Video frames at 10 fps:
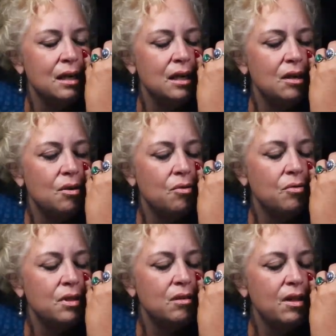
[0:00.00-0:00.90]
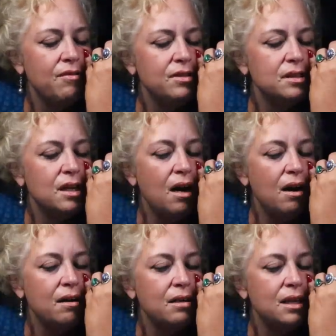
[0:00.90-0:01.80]
You know, the lover's
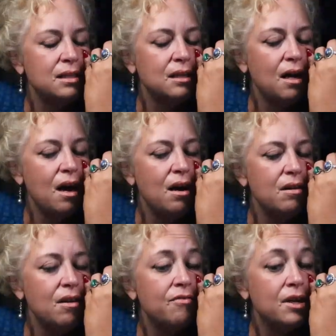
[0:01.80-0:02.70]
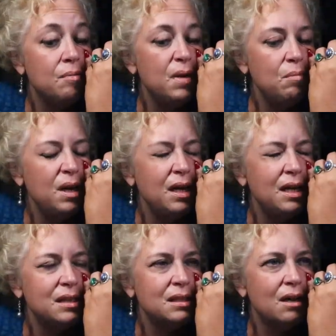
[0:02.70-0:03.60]
card is a card of commitment.
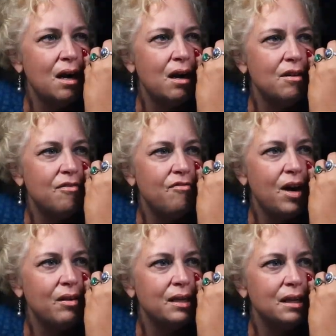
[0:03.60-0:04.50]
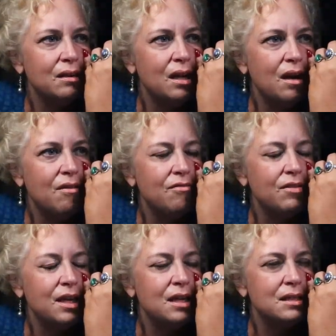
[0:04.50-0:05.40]
It is a card of falling in love.
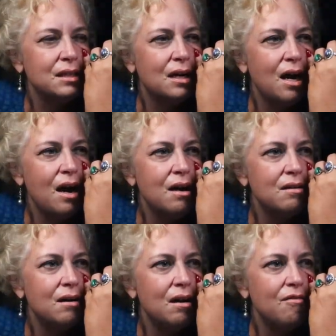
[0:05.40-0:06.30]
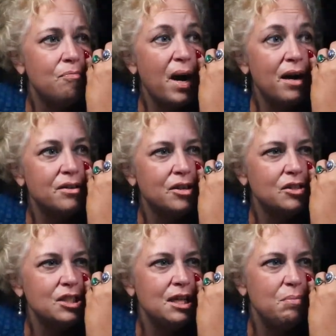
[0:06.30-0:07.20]
It is a card of
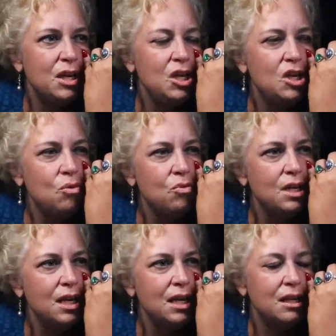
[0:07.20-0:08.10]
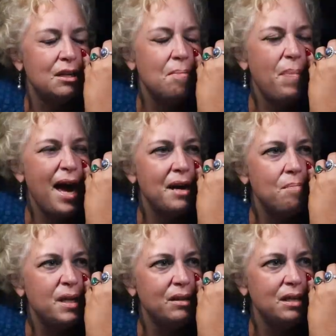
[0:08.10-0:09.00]
partnership and union and
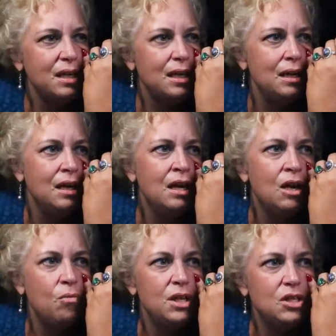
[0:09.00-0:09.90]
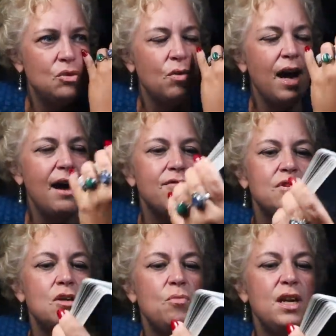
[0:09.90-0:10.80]
compatibility. We do have
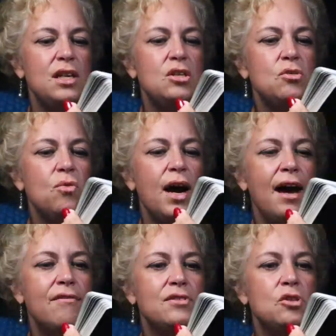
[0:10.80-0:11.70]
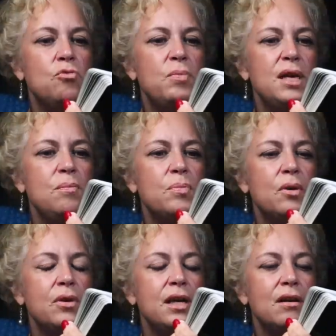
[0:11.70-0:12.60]
we do have two
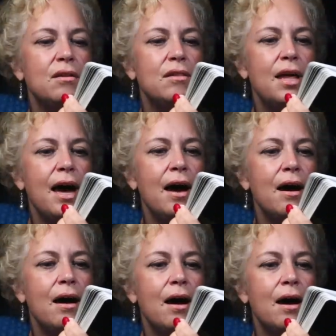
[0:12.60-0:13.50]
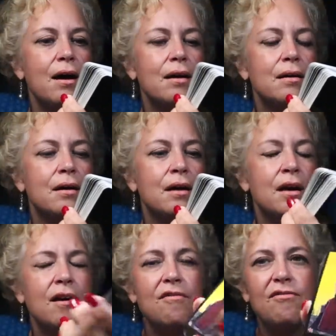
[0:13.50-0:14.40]
people here that are
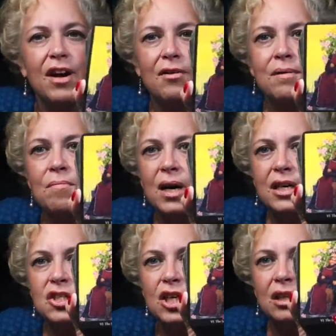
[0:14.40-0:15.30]
very much